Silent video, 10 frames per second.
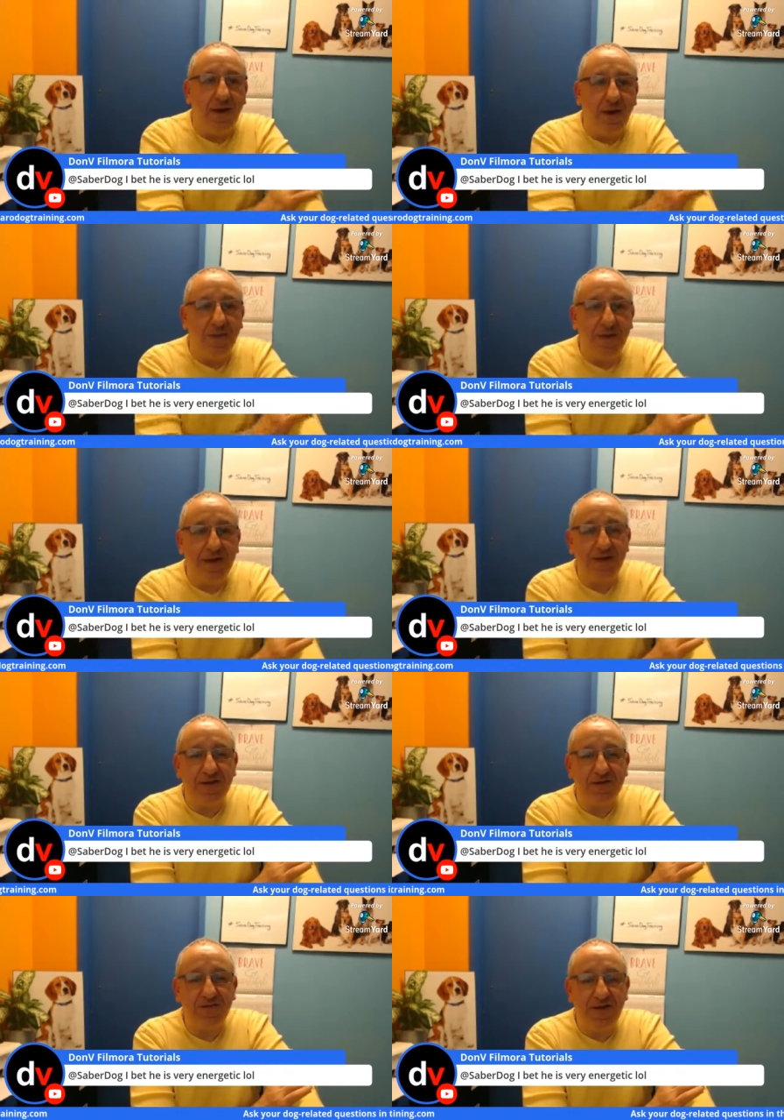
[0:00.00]
I bet
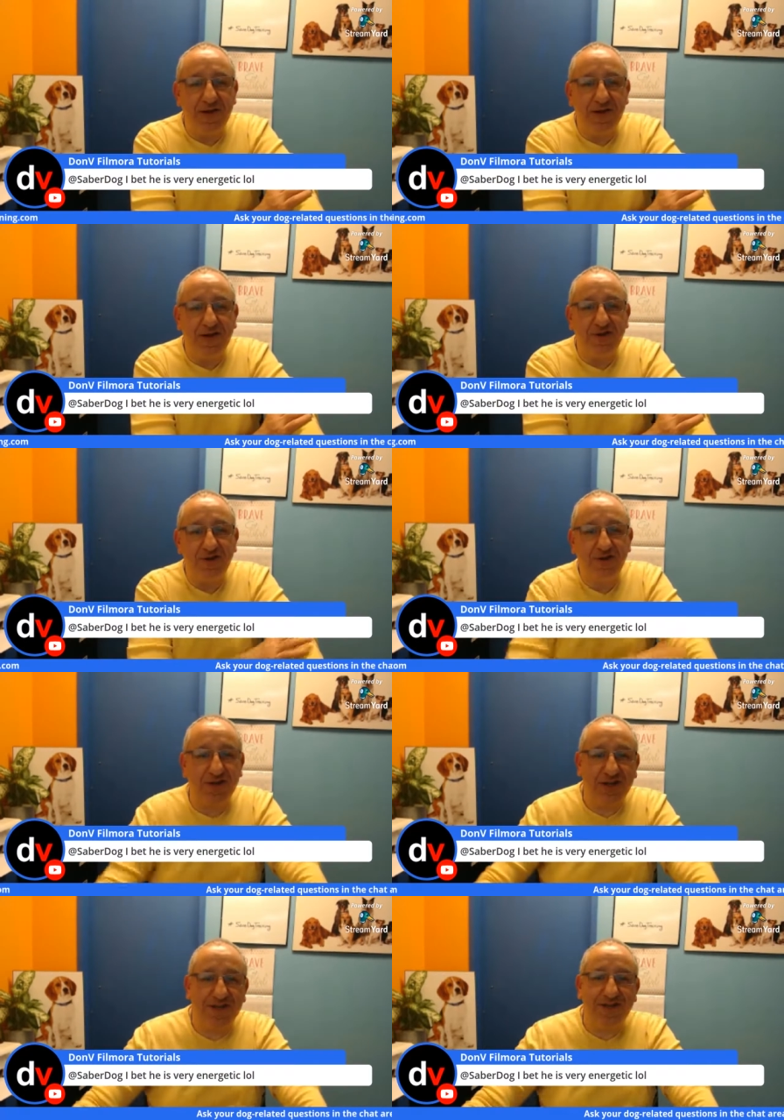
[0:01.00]
he's very
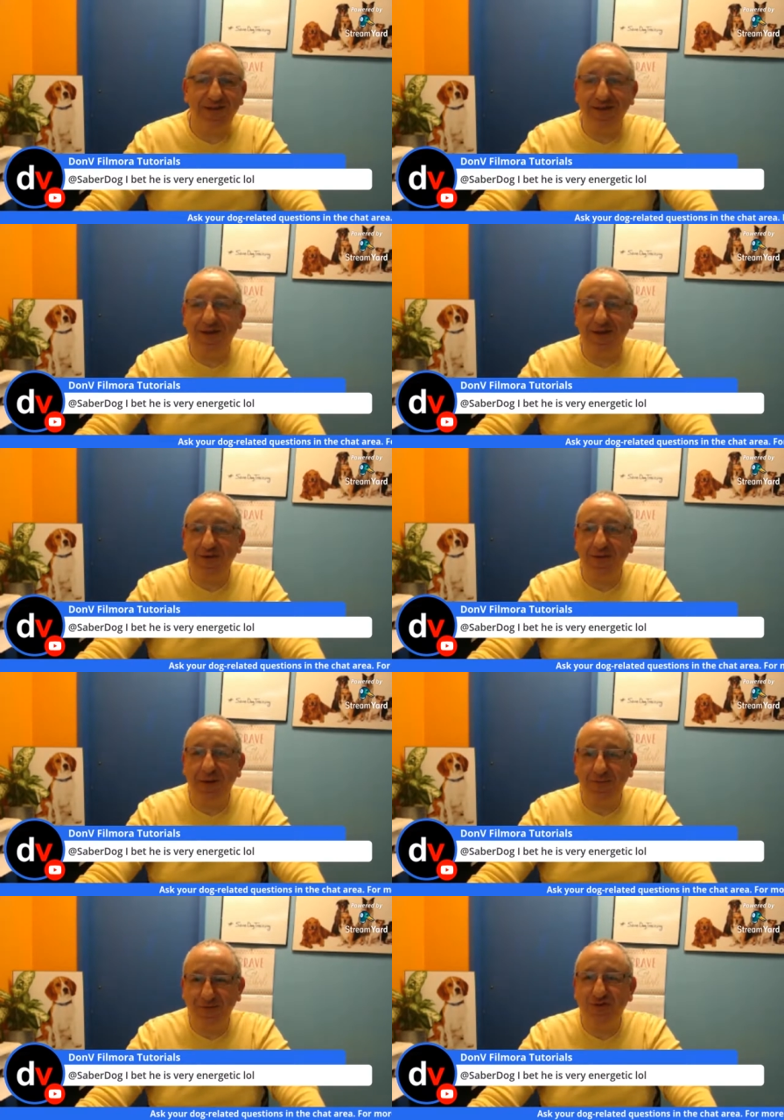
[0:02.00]
energetic. I,
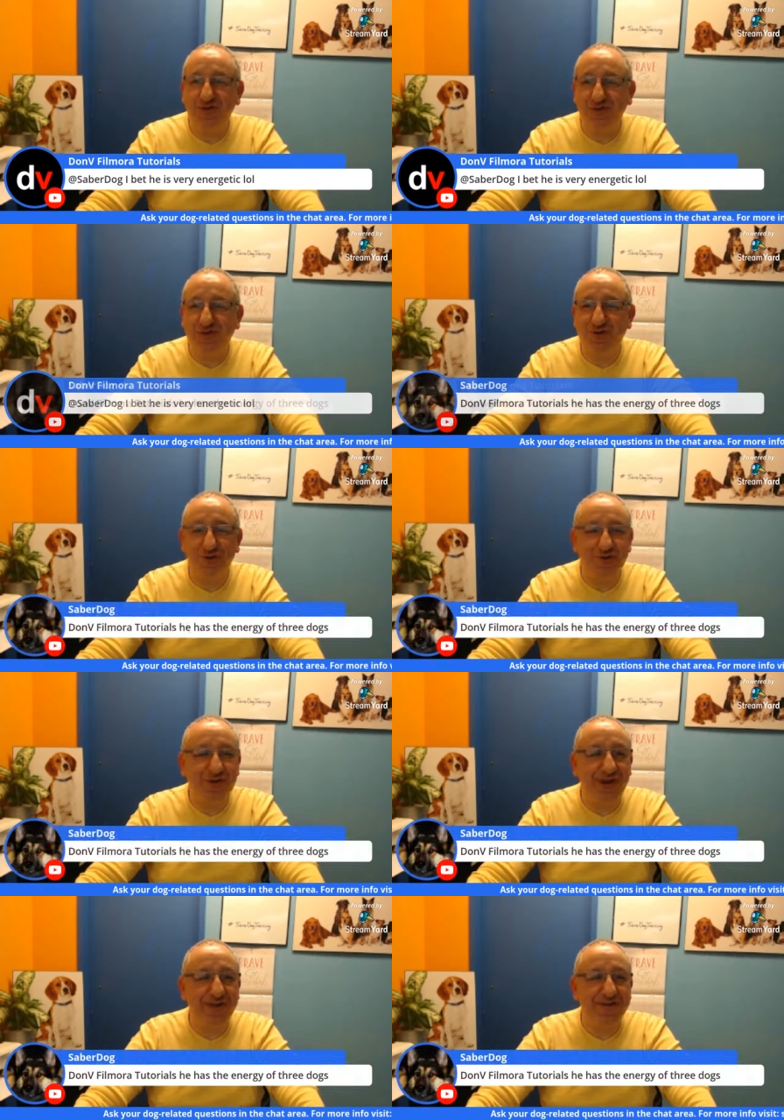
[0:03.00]
am sure
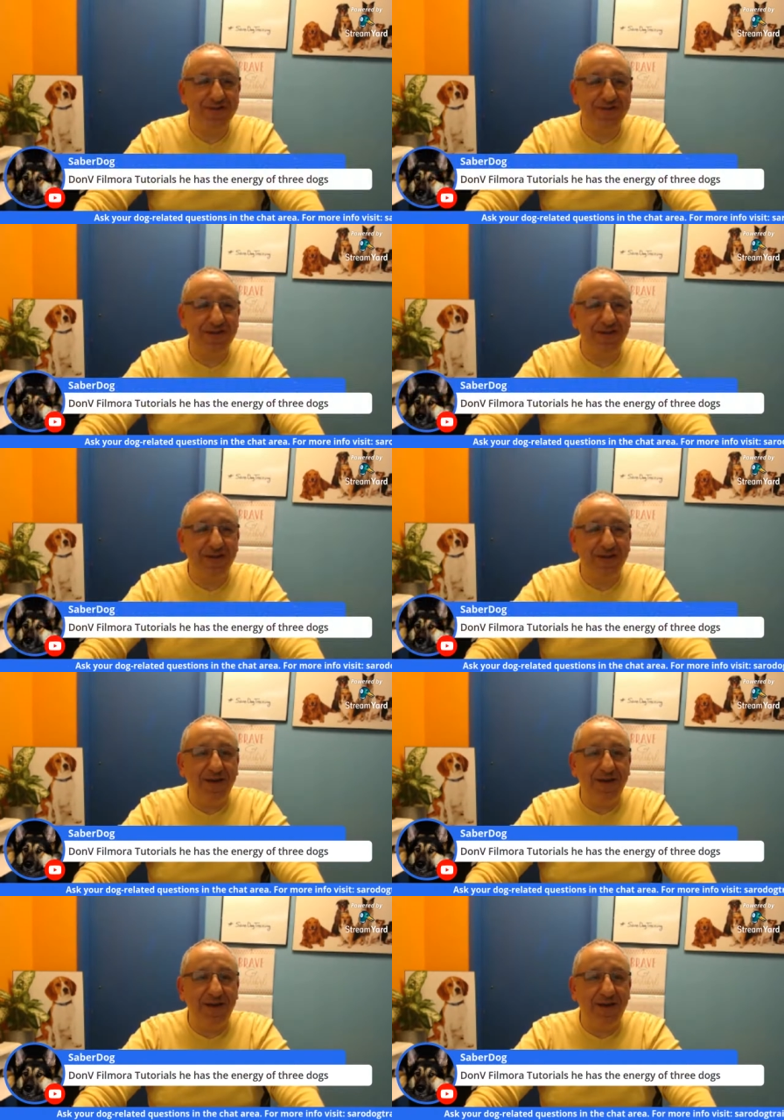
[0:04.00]
too. Yes.
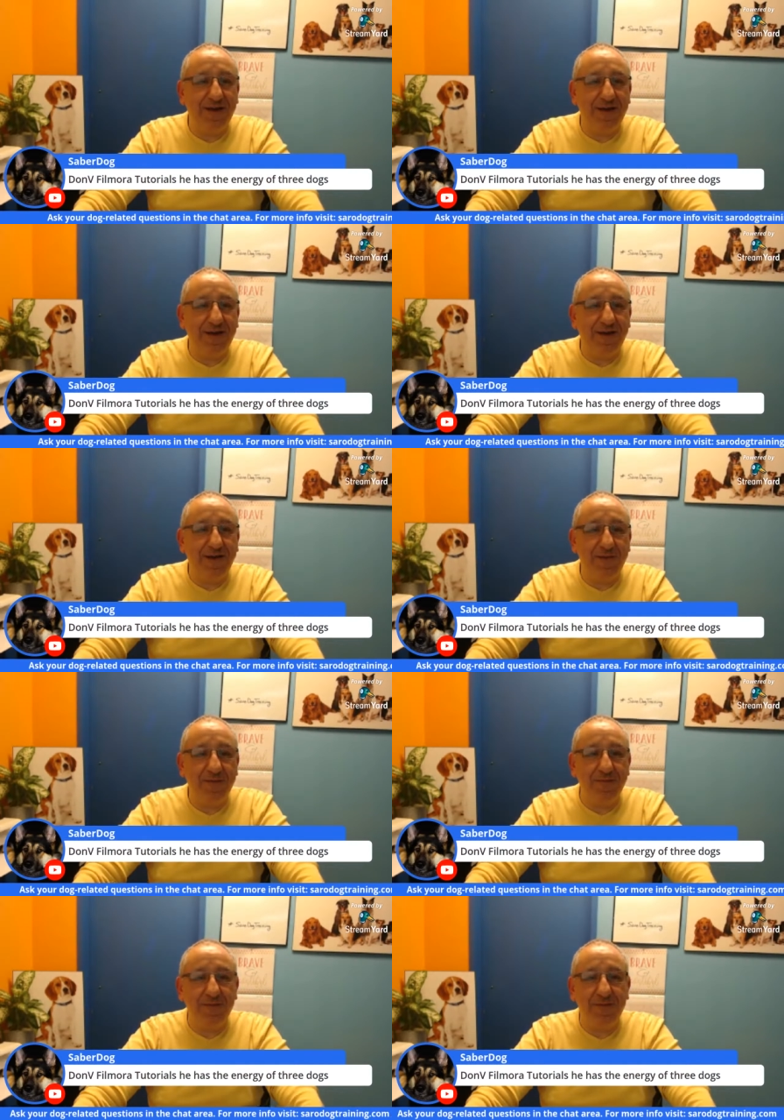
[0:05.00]

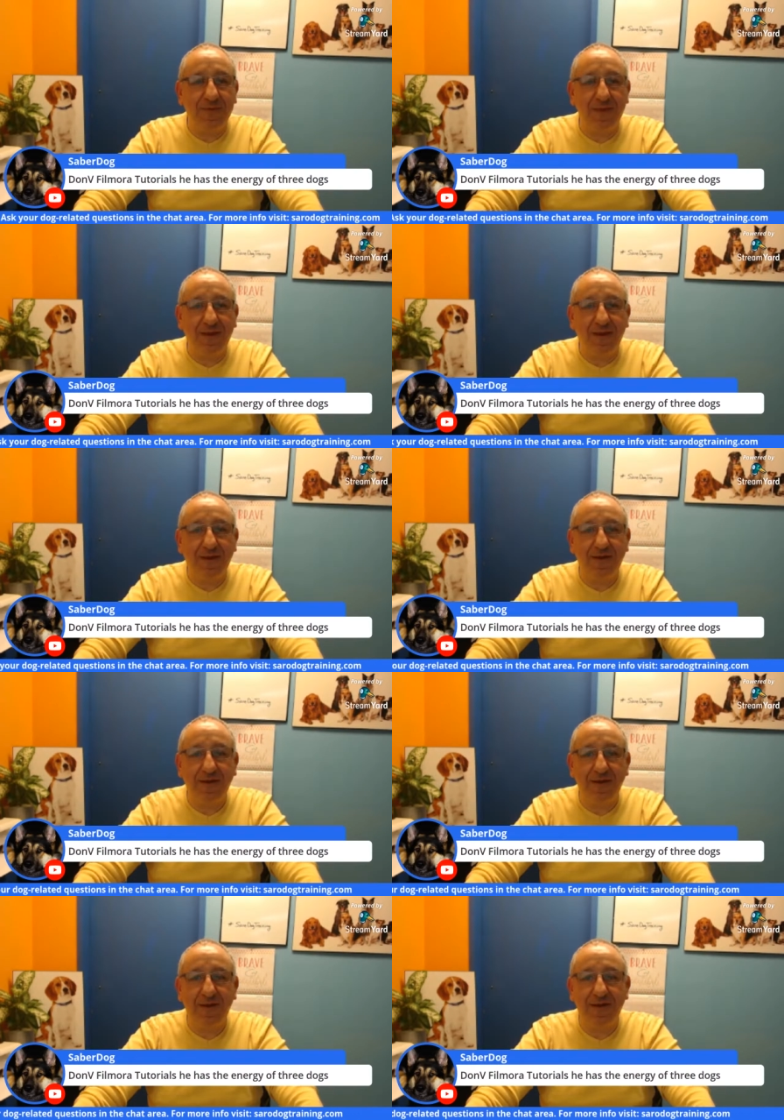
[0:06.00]
Um,
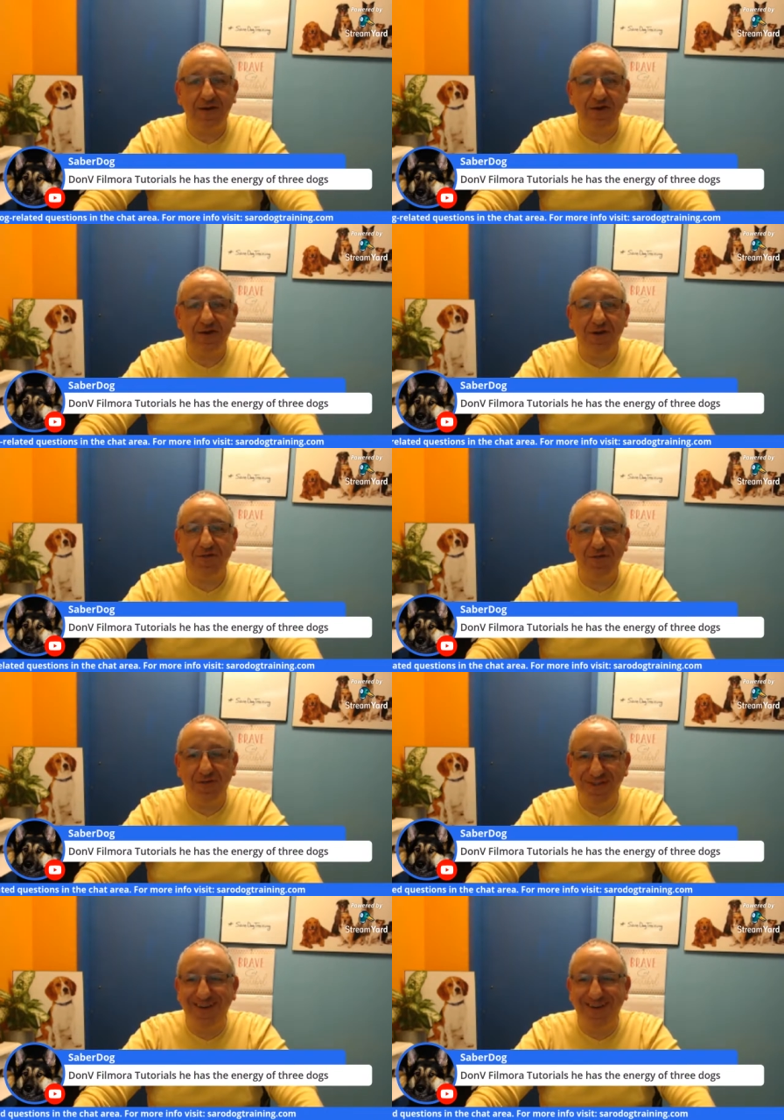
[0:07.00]
energy of three